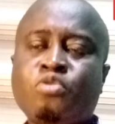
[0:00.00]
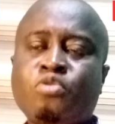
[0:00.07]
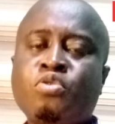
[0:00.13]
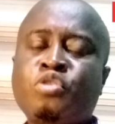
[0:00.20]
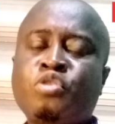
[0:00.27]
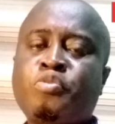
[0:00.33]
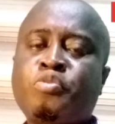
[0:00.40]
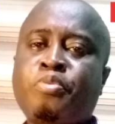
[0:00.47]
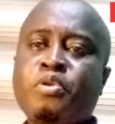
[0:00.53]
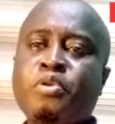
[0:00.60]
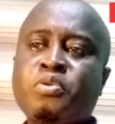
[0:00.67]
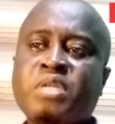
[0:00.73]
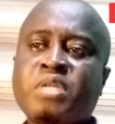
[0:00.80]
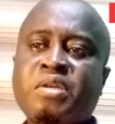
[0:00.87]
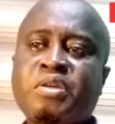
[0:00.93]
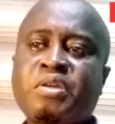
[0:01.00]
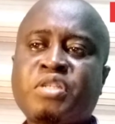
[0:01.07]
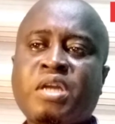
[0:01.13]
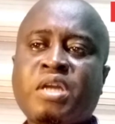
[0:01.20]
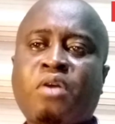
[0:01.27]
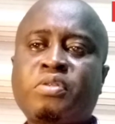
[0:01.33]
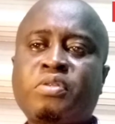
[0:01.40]
You need to produce
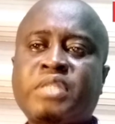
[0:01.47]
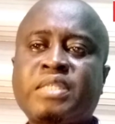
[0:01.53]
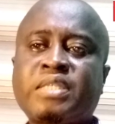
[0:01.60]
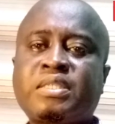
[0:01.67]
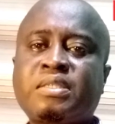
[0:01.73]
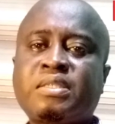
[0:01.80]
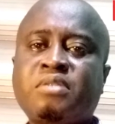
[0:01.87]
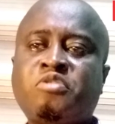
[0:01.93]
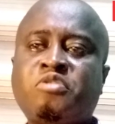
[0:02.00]
educational content,